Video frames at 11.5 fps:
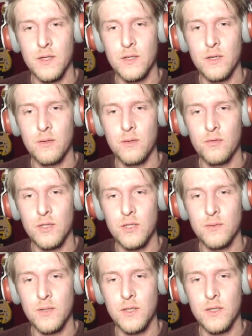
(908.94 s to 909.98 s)
I don't know whether it's
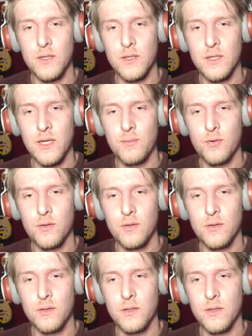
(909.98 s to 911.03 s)
time to get asleep or not.